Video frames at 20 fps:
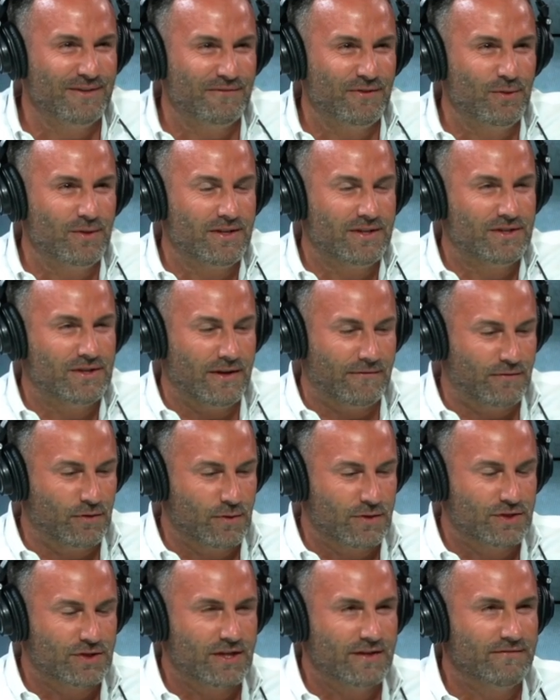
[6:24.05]
if you if
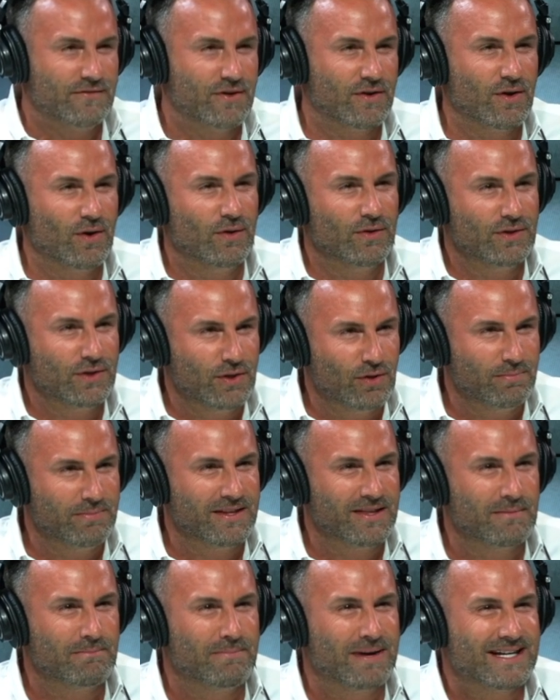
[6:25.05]
you achieve your goal, you'll
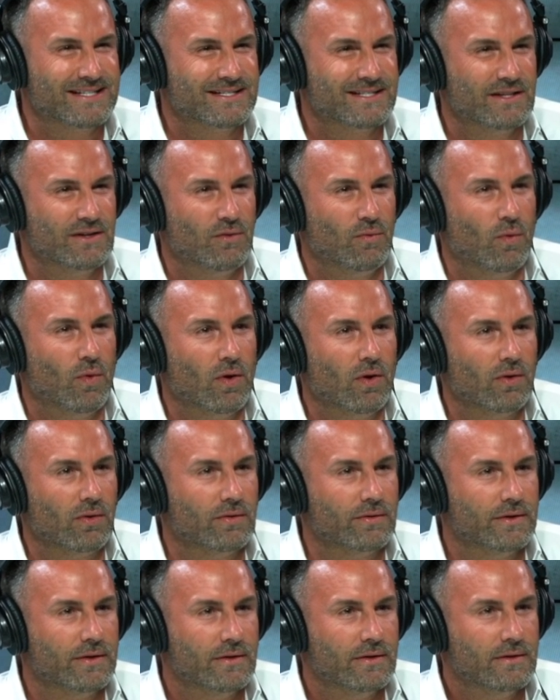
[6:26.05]
be the best in the
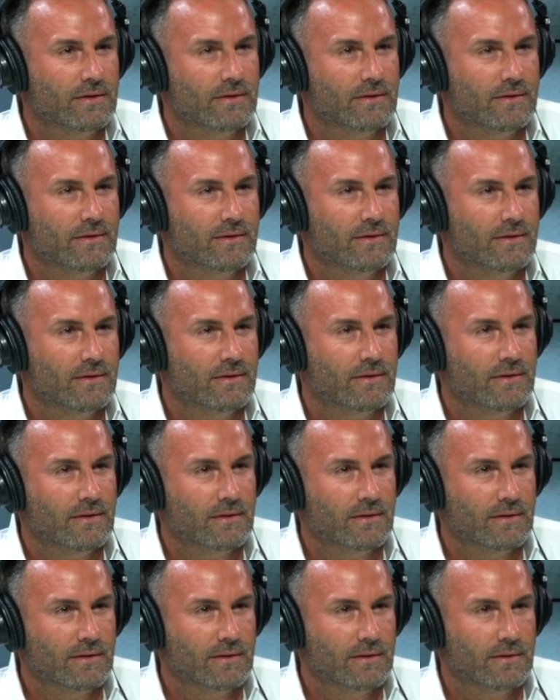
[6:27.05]
world. Well,
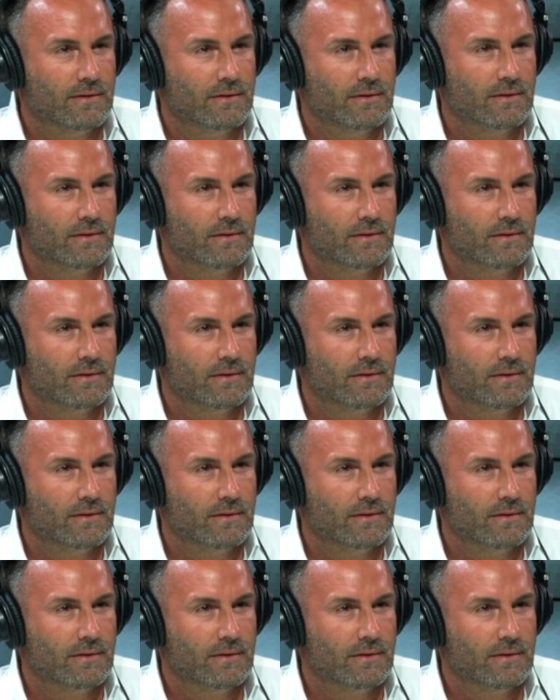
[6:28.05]
the thing that